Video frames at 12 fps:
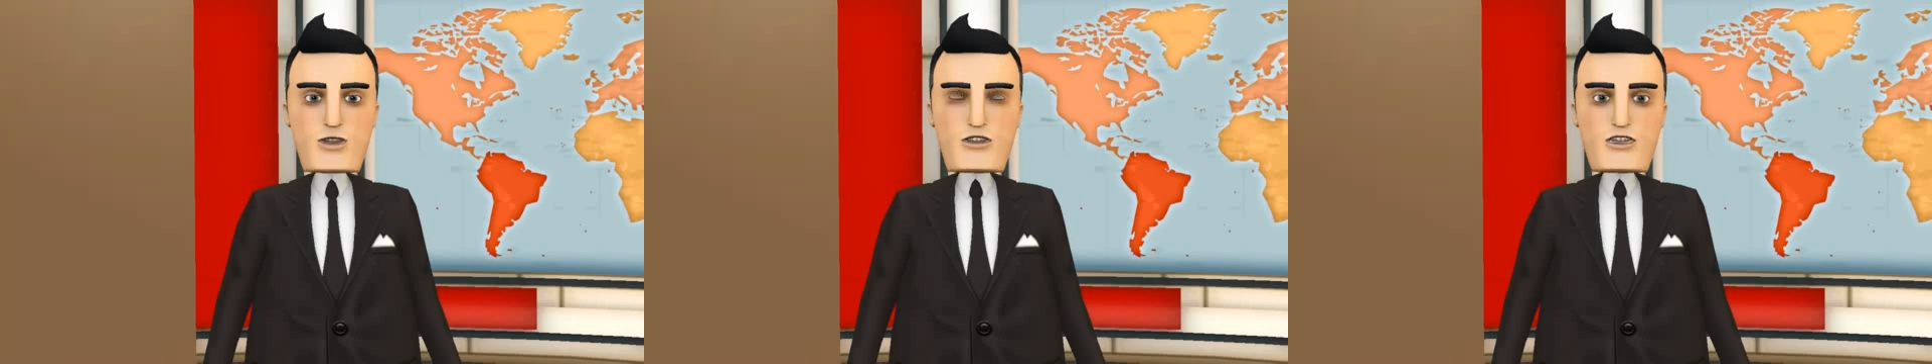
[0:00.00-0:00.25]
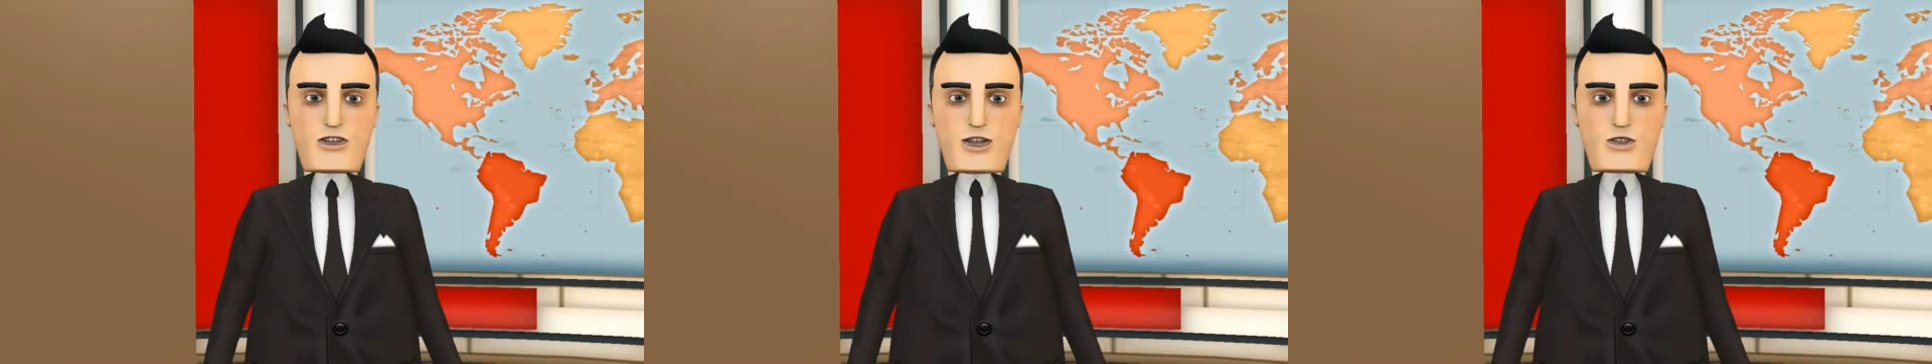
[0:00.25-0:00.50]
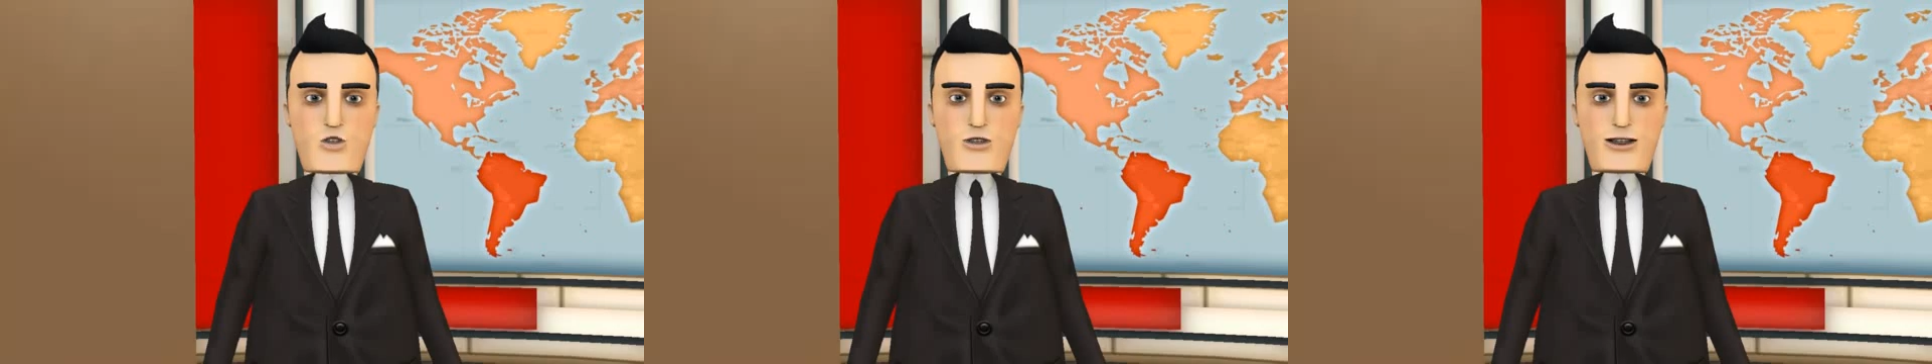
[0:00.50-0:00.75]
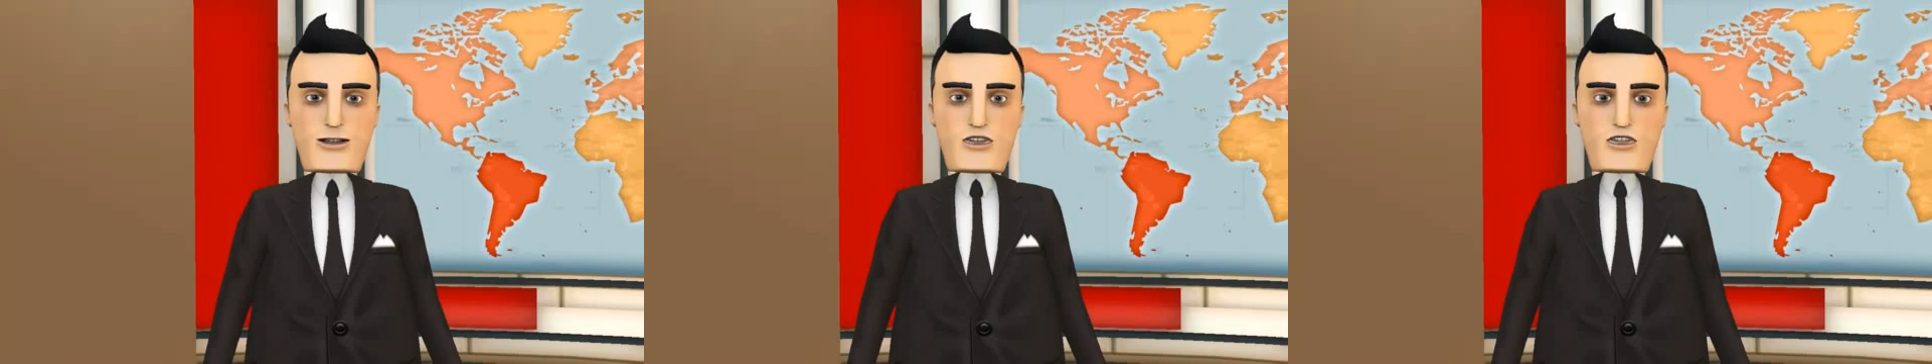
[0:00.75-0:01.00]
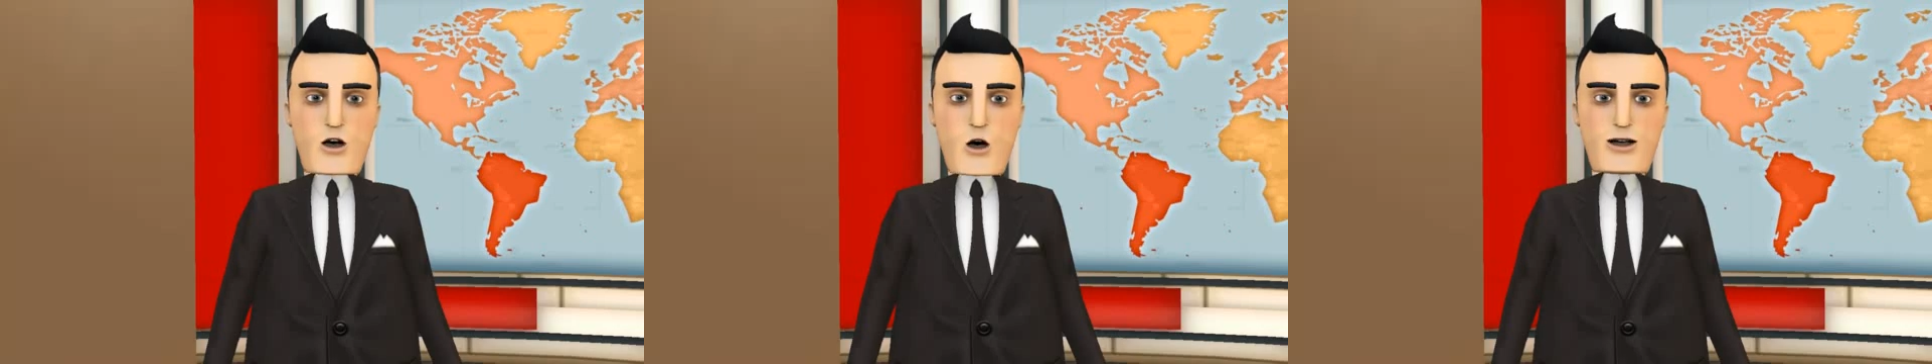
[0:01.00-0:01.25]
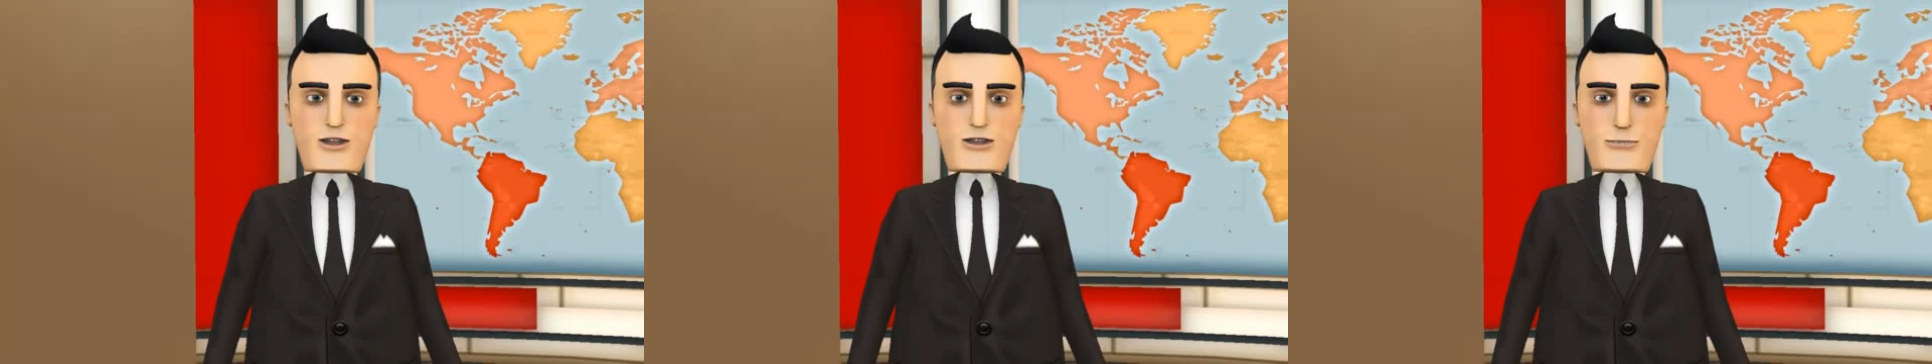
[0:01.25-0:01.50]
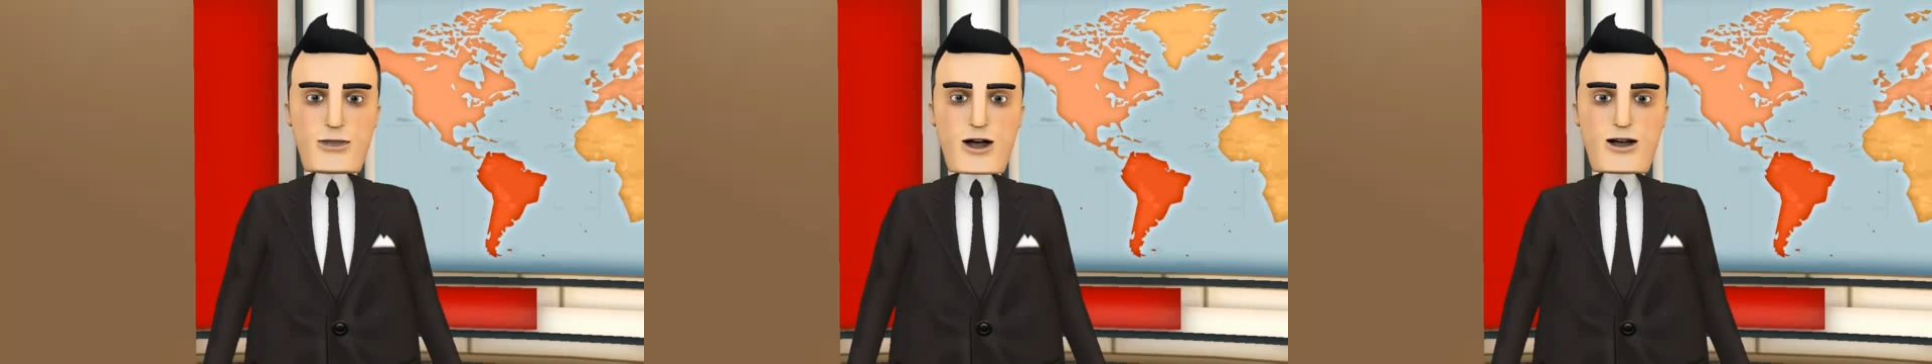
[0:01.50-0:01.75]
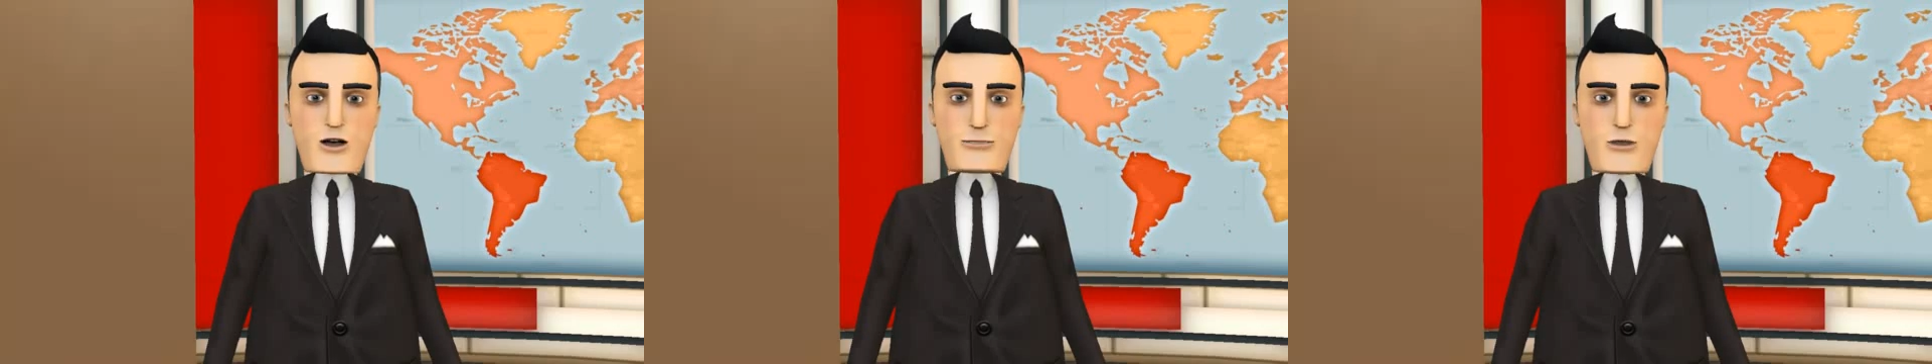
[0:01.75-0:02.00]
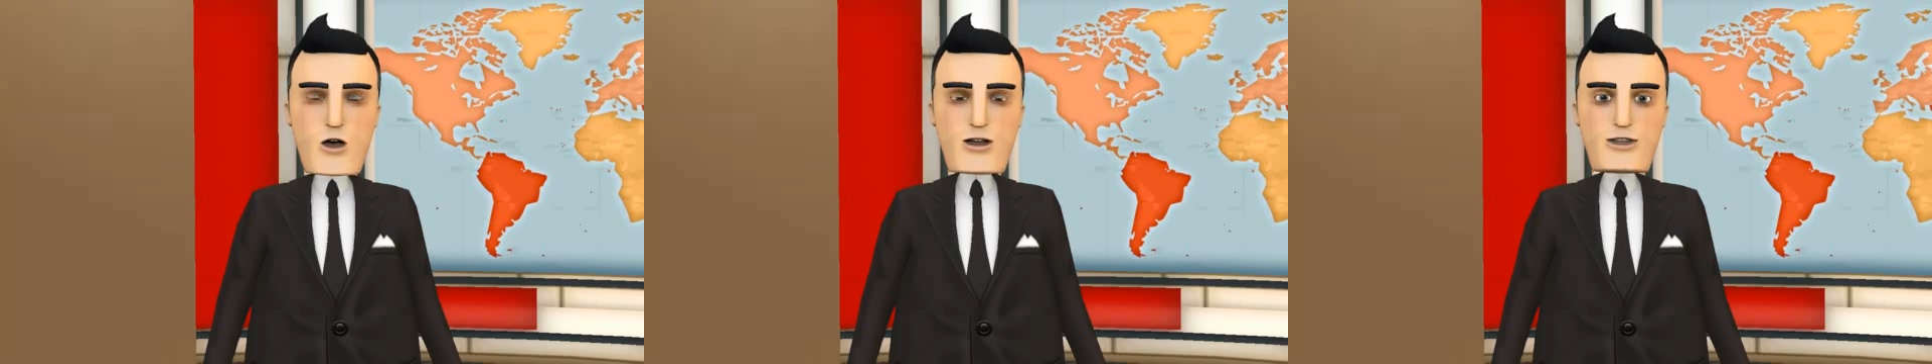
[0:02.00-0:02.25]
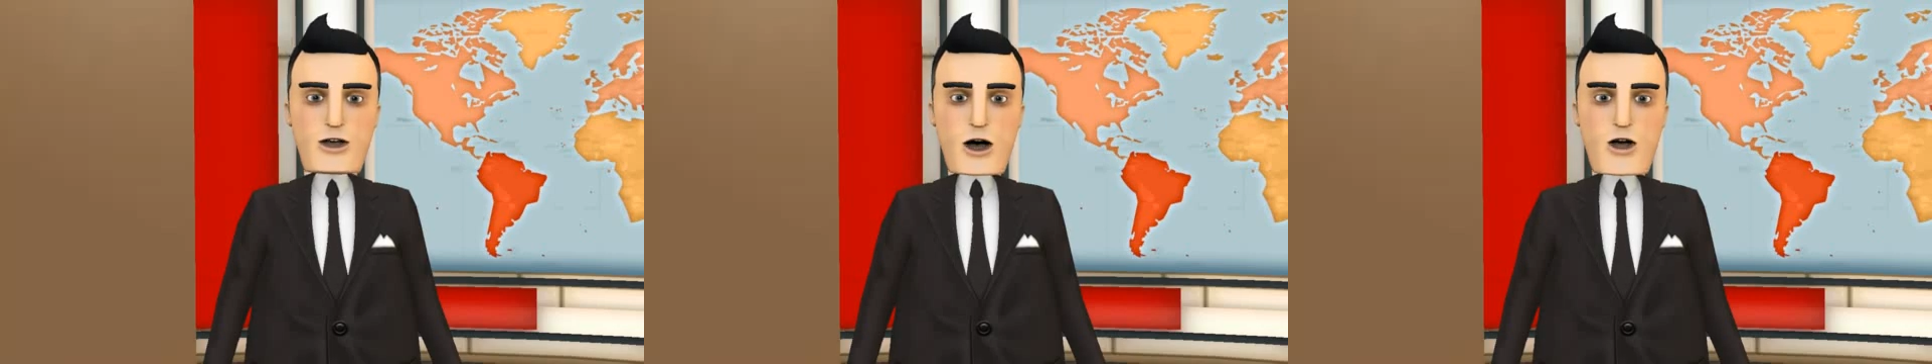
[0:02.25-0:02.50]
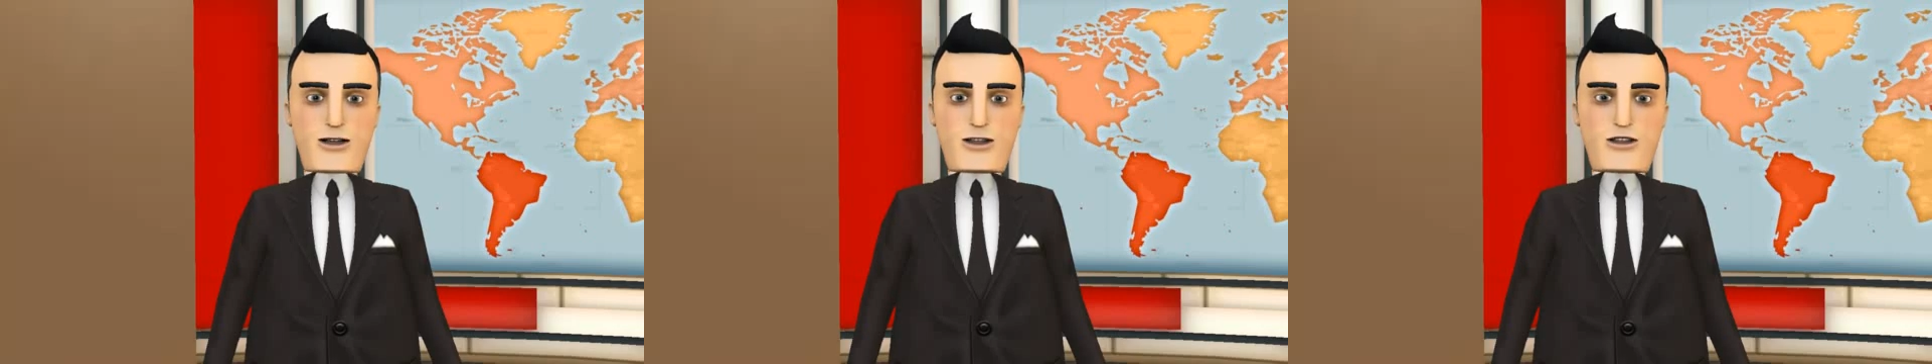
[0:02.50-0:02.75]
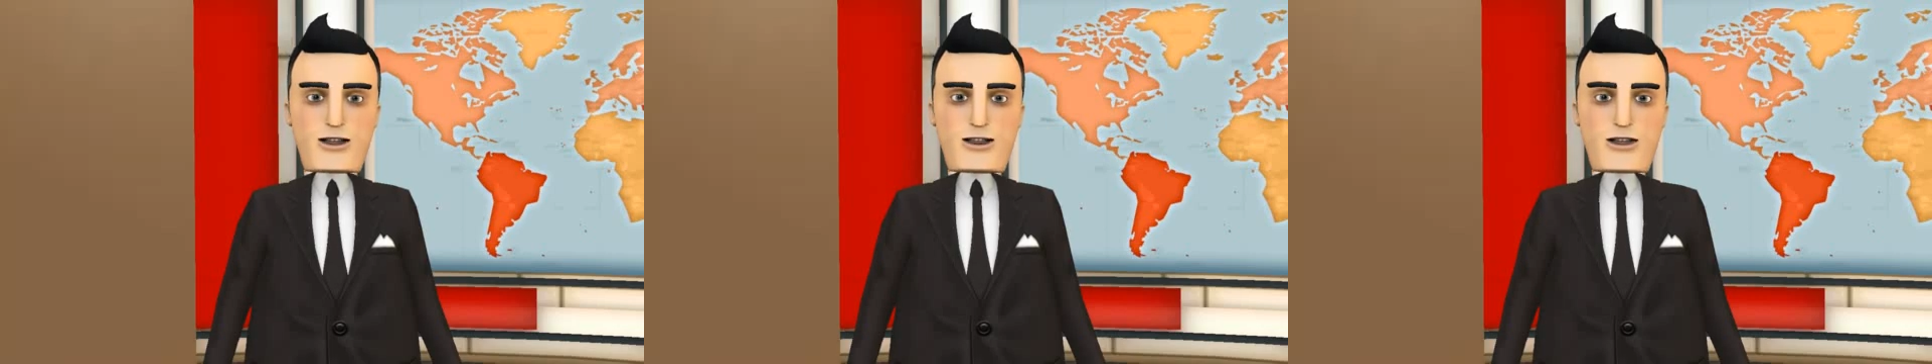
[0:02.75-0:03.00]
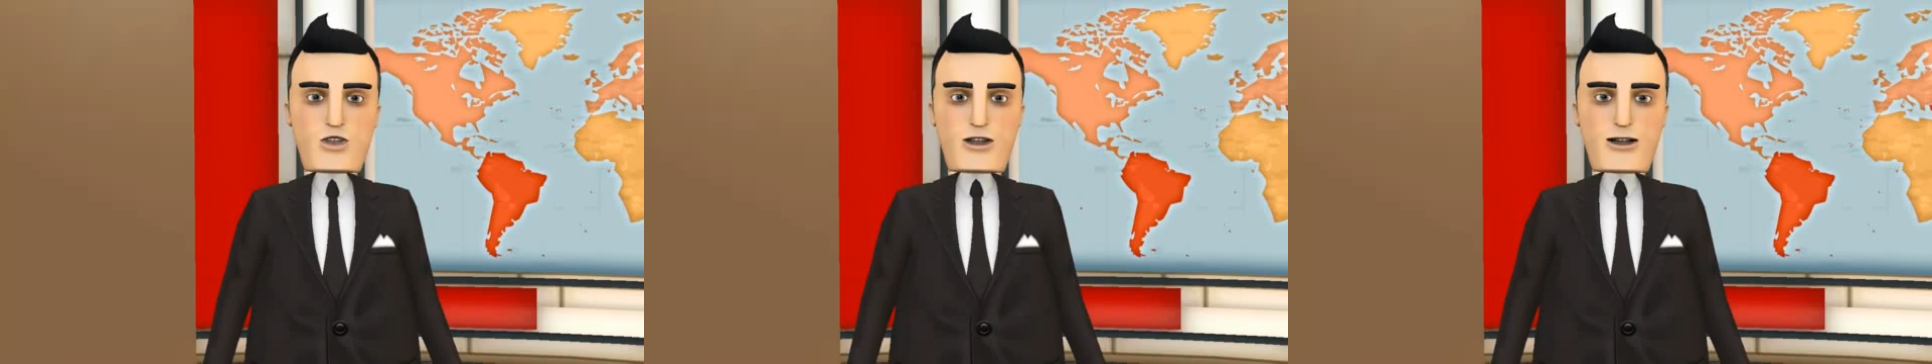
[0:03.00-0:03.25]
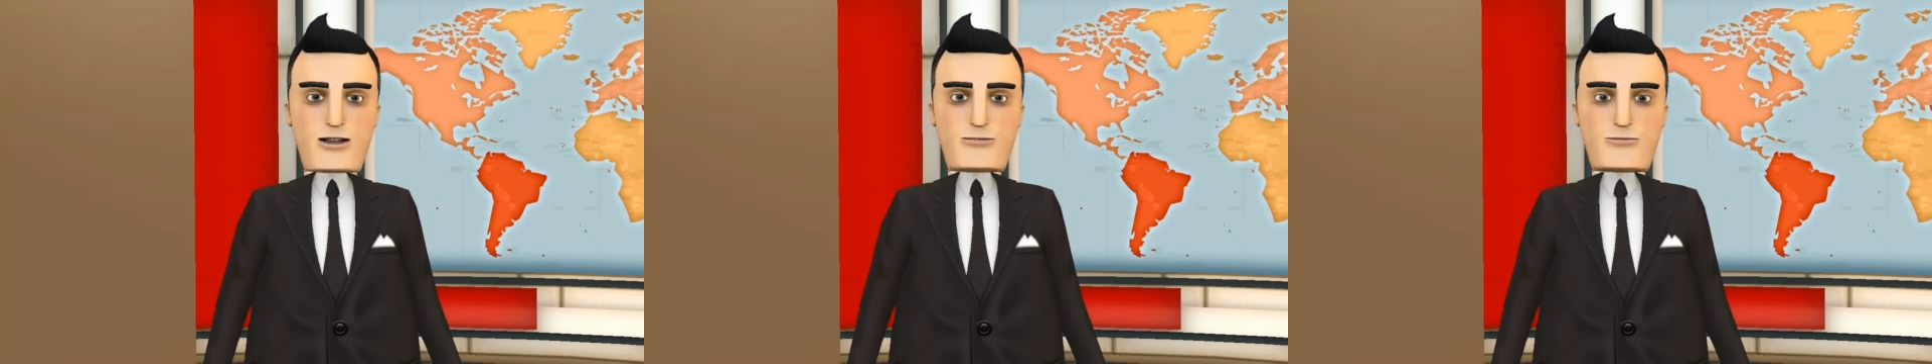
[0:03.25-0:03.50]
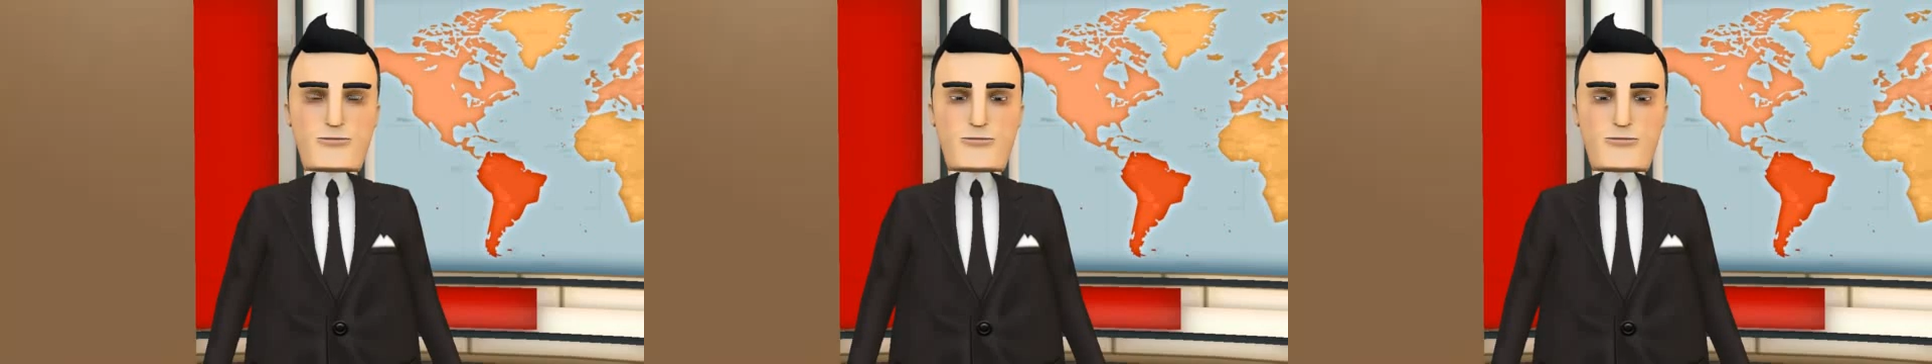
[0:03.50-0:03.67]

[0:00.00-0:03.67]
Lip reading: of sexually assaulting a minor aboard Carnival Elation.